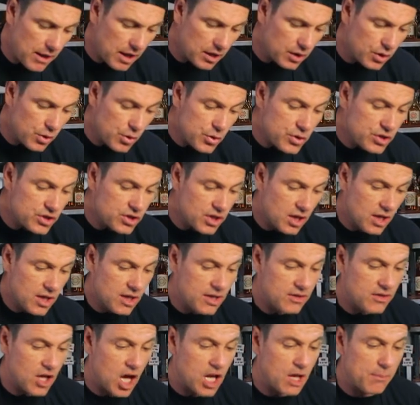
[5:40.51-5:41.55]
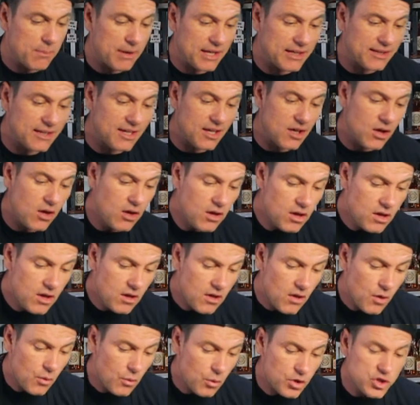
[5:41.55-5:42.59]
bit loose, not a big deal.
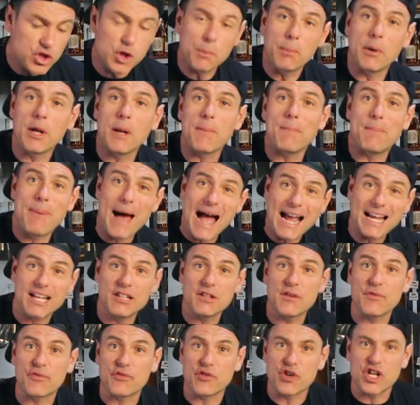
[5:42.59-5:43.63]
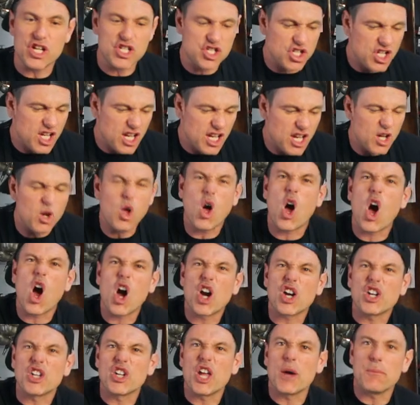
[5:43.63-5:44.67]
Once you put it back in the fridge, it'll
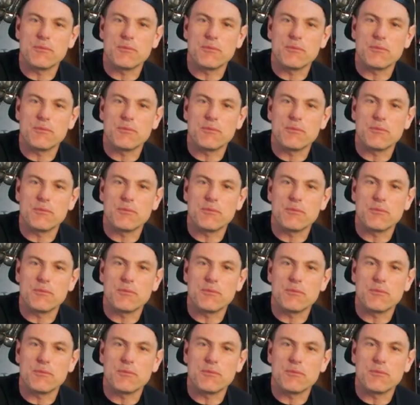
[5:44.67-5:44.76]
harden